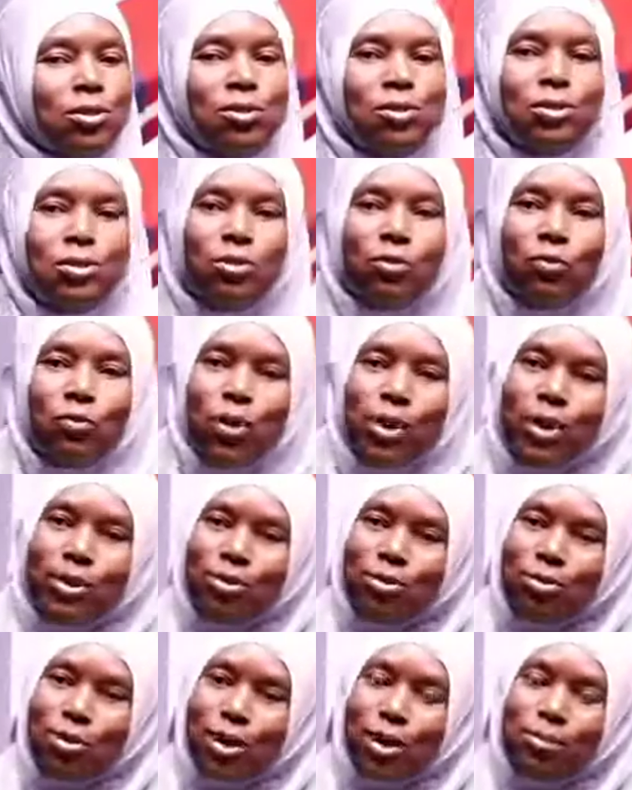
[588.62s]
use your finger
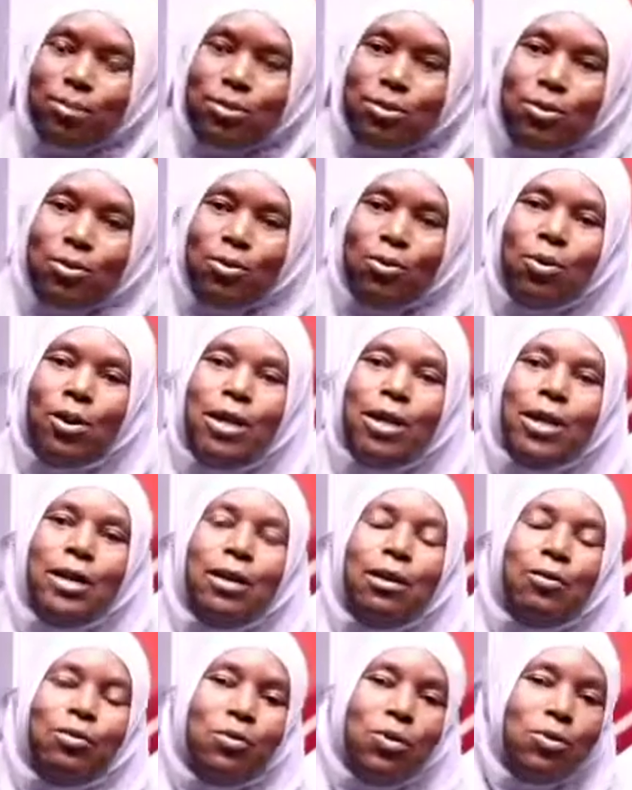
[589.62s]
to rub. So
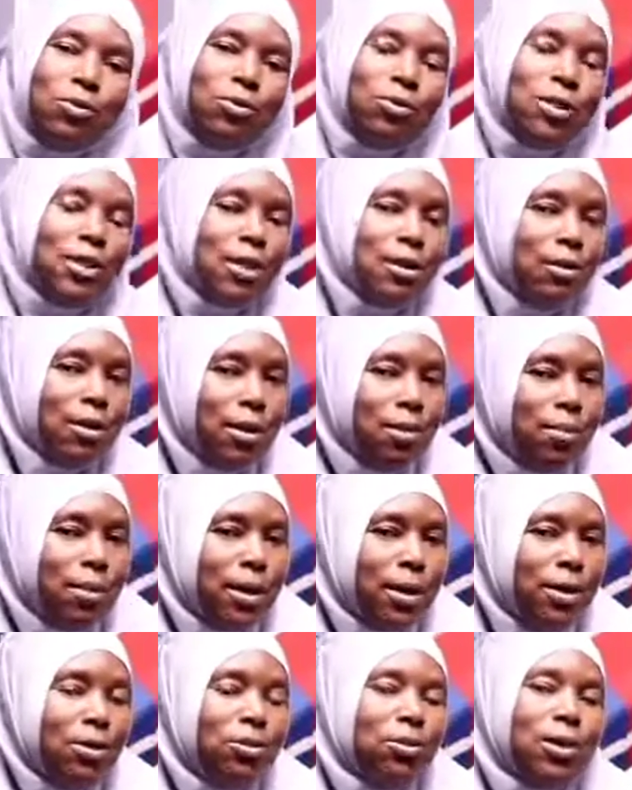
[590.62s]
if you use a
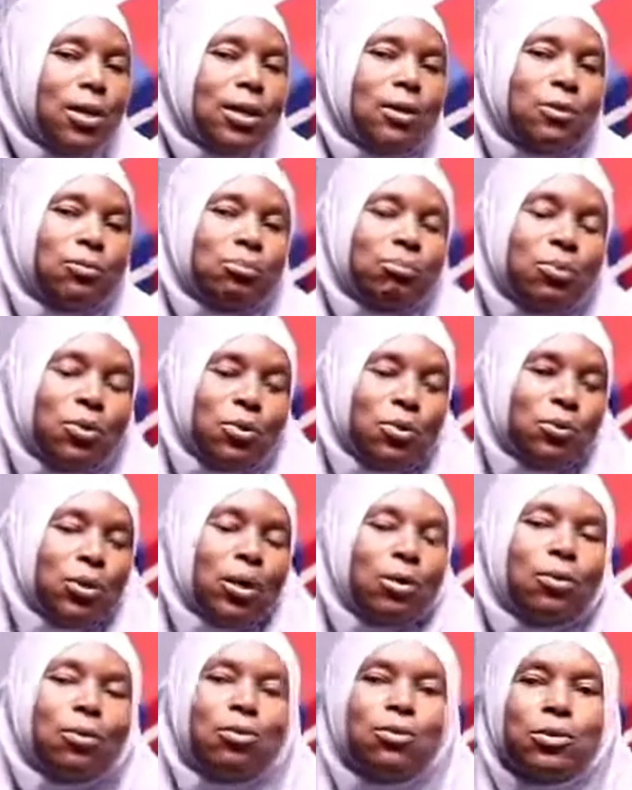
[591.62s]
rubber, your book
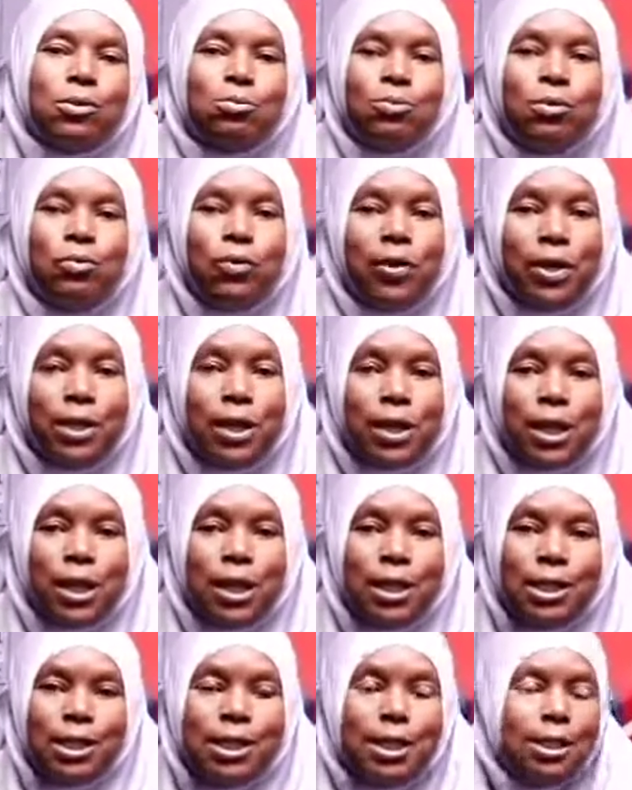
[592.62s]
will always be very
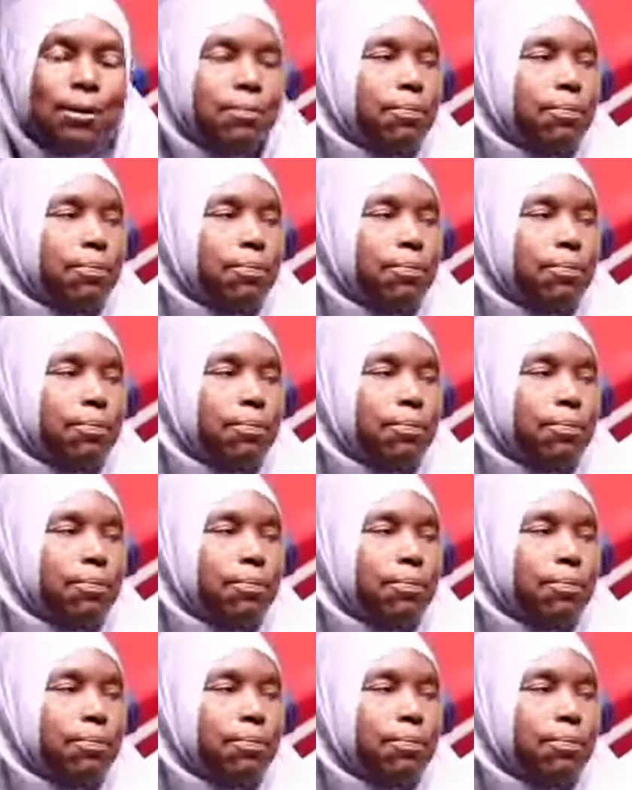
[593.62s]
neat